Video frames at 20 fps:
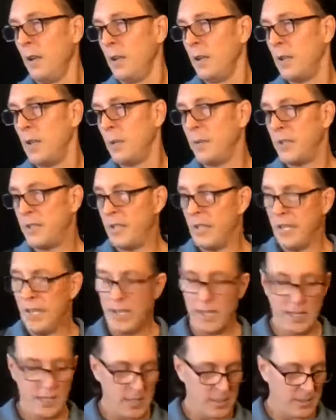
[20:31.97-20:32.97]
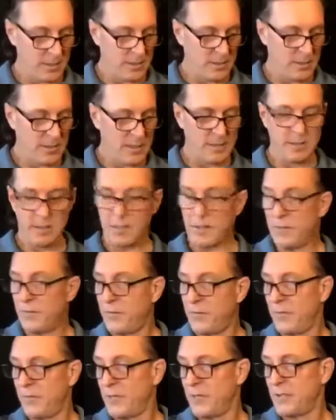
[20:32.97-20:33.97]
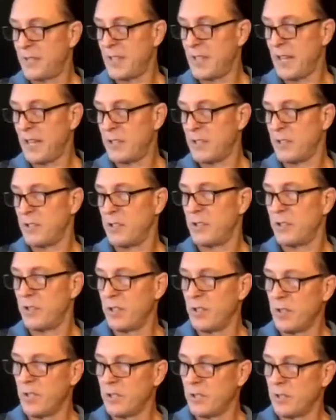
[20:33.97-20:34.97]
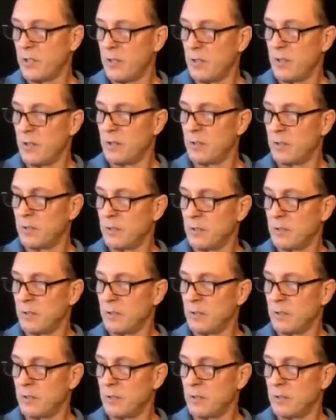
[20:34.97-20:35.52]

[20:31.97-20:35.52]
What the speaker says: number 10, so that's on the second string. It's going.